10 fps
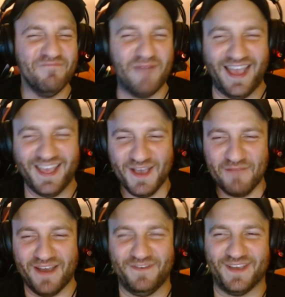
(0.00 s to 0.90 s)
my
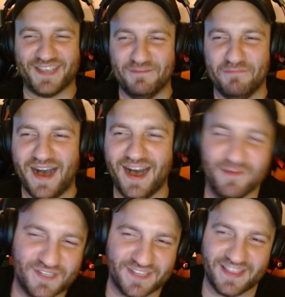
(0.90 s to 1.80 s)
fucking
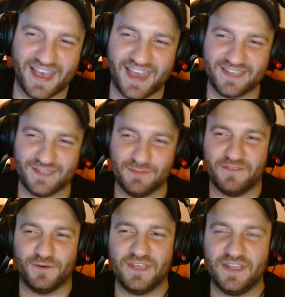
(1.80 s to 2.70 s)
mom, she lied to me
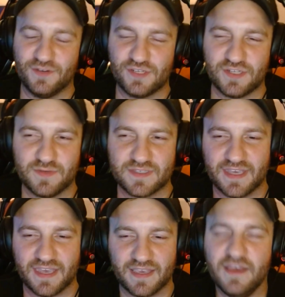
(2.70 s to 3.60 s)
for years. She was
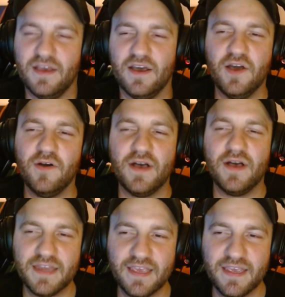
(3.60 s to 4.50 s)
like, "Oh,
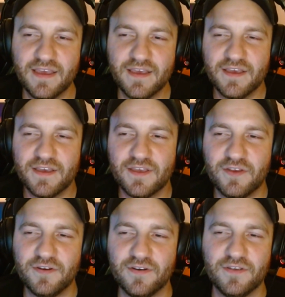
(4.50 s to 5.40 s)
honey,
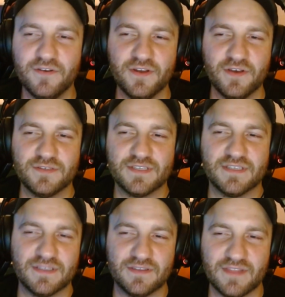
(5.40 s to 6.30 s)
your nose
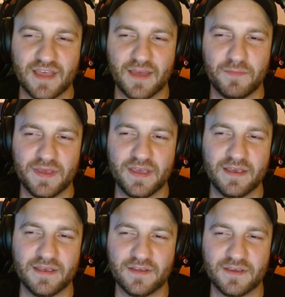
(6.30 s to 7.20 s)
isn't that
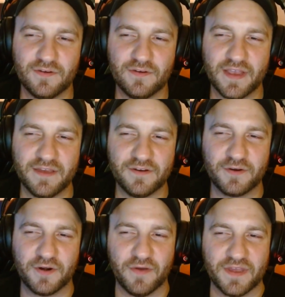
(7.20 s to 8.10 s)
big. Like, your head will
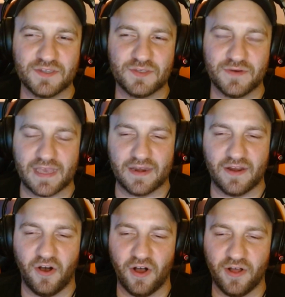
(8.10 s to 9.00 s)
grow into it."
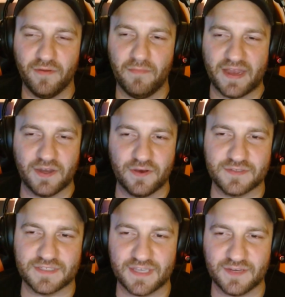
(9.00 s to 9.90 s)
And all my
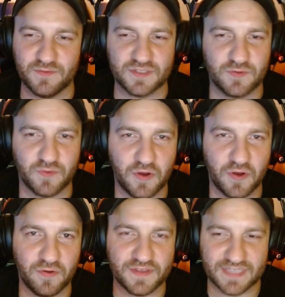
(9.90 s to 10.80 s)
nose did was
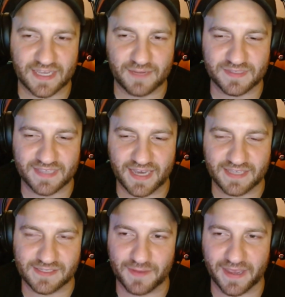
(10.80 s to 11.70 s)
grow the same
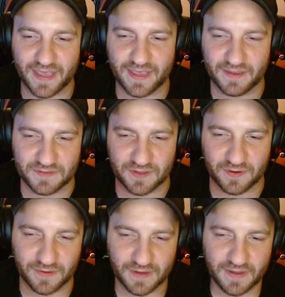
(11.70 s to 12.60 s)
size as my head.
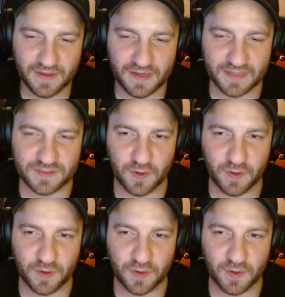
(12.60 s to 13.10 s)
So It's